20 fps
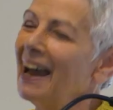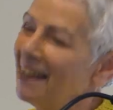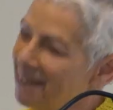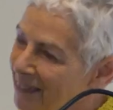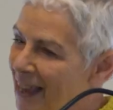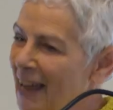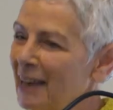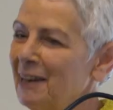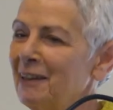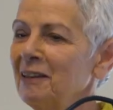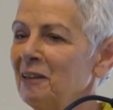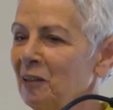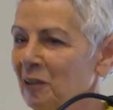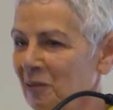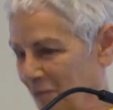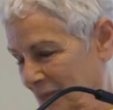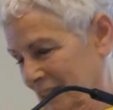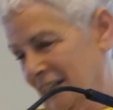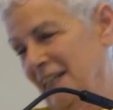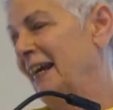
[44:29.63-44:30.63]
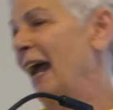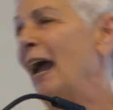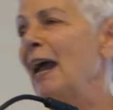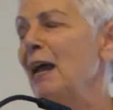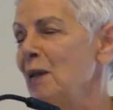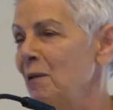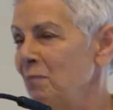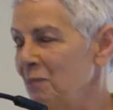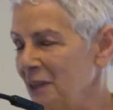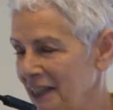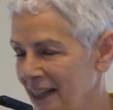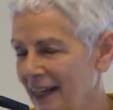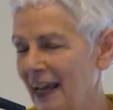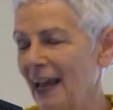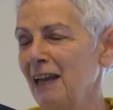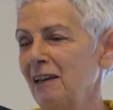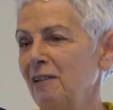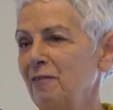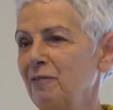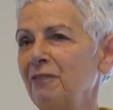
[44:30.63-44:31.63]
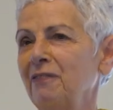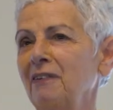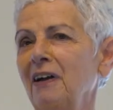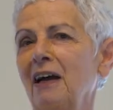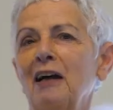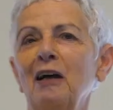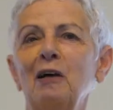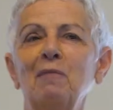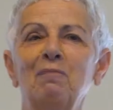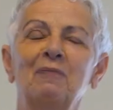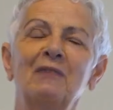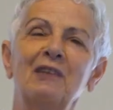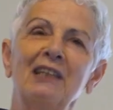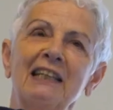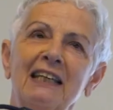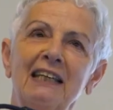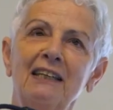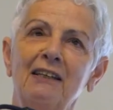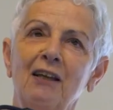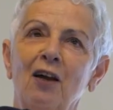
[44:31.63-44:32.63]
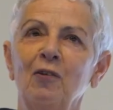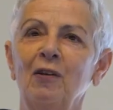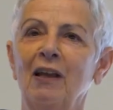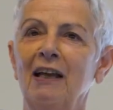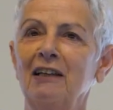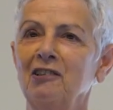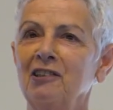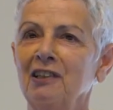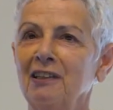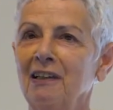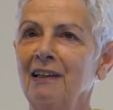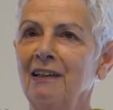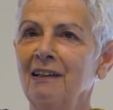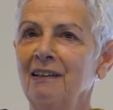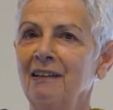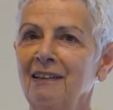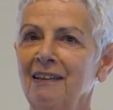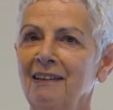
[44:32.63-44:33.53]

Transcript: And then he came, he gave um, the keynote lecture,